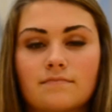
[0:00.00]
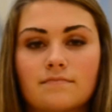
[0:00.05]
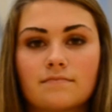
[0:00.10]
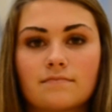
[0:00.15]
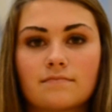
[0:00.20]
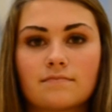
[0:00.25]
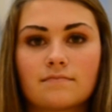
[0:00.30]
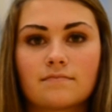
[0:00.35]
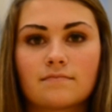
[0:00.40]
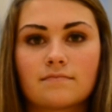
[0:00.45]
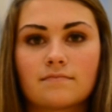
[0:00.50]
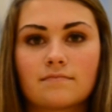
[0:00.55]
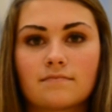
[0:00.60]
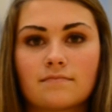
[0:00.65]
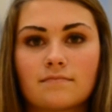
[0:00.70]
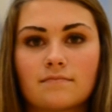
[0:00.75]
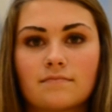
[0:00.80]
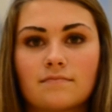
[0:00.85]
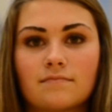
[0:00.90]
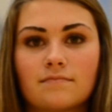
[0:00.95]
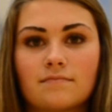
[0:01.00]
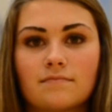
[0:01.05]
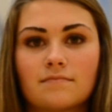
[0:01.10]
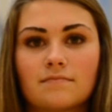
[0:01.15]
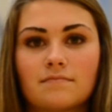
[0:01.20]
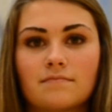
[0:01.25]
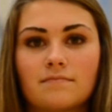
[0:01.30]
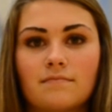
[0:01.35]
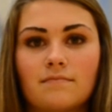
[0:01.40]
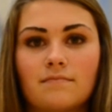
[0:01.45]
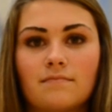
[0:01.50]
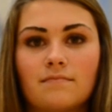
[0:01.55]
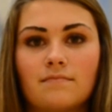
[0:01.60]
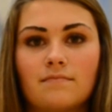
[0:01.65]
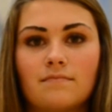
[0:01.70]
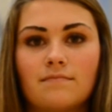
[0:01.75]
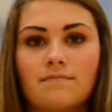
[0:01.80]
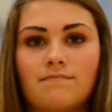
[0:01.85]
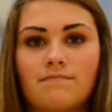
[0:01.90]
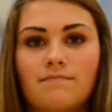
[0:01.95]

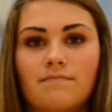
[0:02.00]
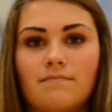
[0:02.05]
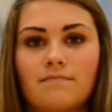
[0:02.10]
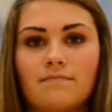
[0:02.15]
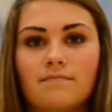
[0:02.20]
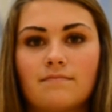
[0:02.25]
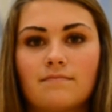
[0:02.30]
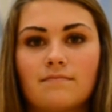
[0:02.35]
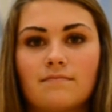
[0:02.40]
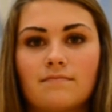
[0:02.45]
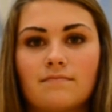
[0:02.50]
No words are spoken by the person on screen.